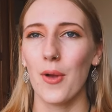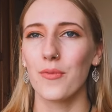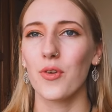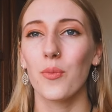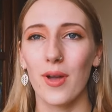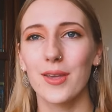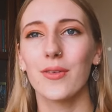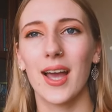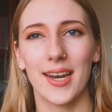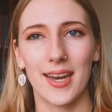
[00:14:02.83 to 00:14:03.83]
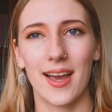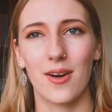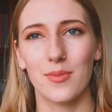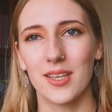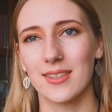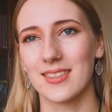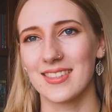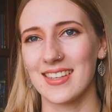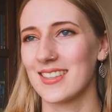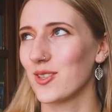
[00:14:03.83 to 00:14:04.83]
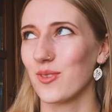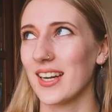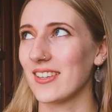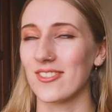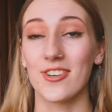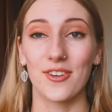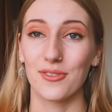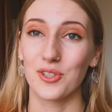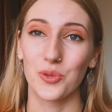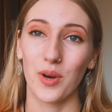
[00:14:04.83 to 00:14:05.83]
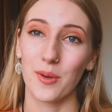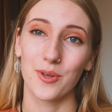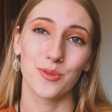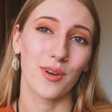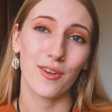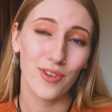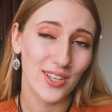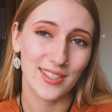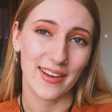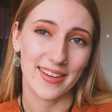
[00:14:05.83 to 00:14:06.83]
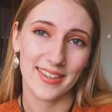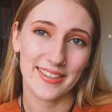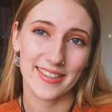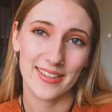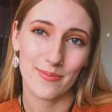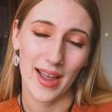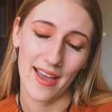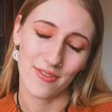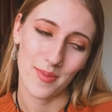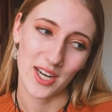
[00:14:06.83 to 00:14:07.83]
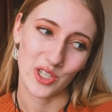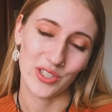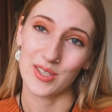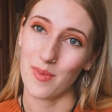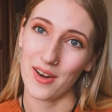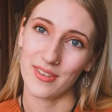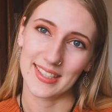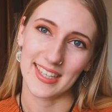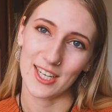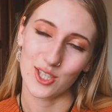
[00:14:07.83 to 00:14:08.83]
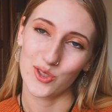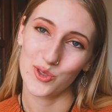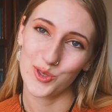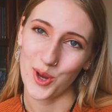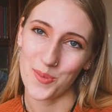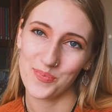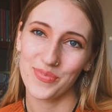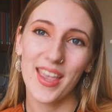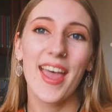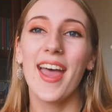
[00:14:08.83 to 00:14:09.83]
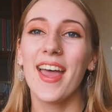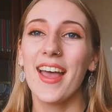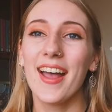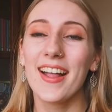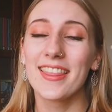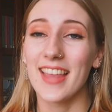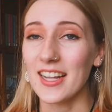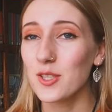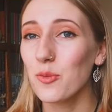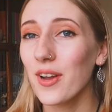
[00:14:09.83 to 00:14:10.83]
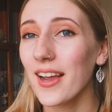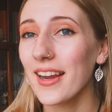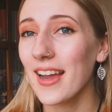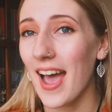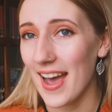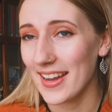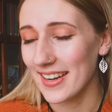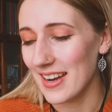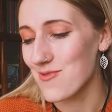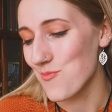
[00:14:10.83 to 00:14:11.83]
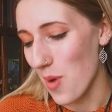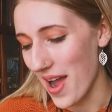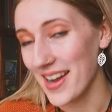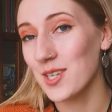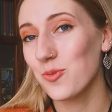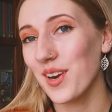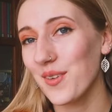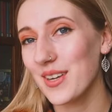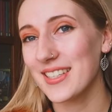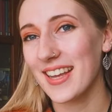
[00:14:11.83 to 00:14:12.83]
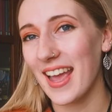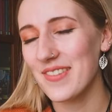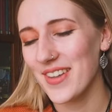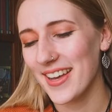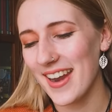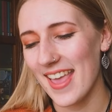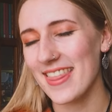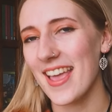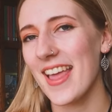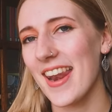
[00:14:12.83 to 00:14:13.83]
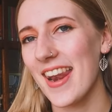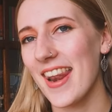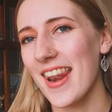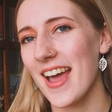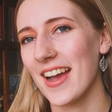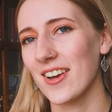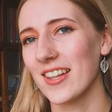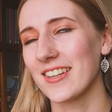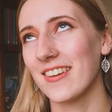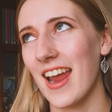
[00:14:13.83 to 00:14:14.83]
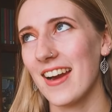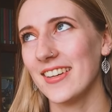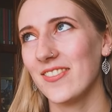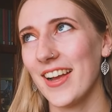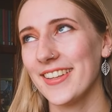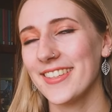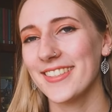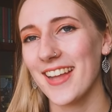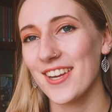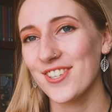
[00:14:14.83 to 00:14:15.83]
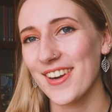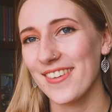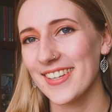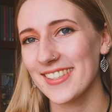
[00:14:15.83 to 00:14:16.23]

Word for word: from where you're at now, because it's already so different to where I was when I first started my affirmations and manifestations. So that's what I had in mind when I went to Kmart, and then I got a little carried away in the stationery